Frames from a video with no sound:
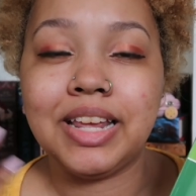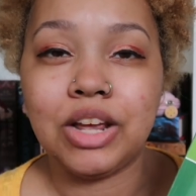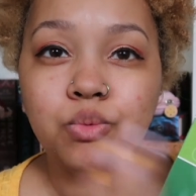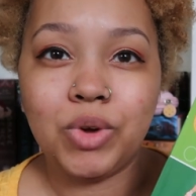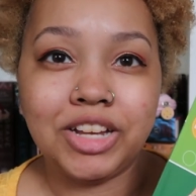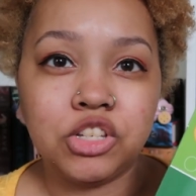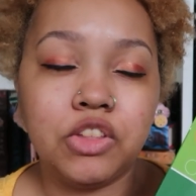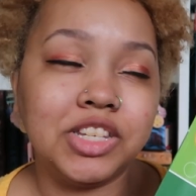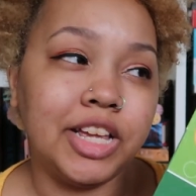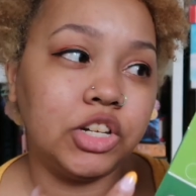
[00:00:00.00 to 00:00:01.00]
and I when I saw
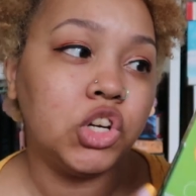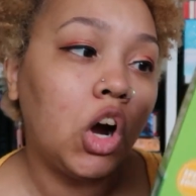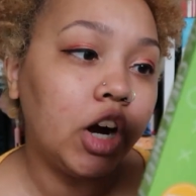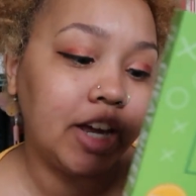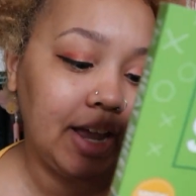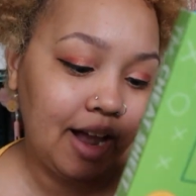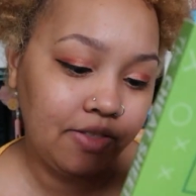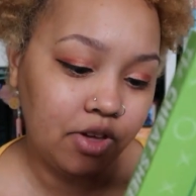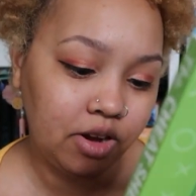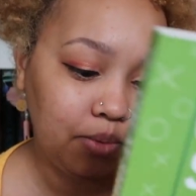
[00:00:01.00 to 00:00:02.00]
this at Target I
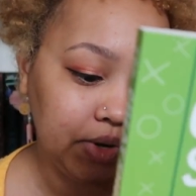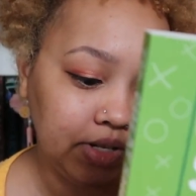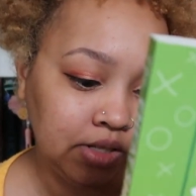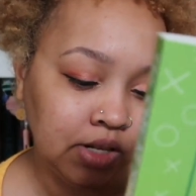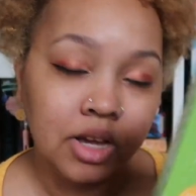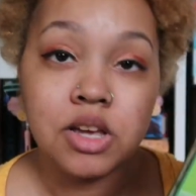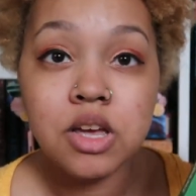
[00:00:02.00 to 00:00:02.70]
thought it was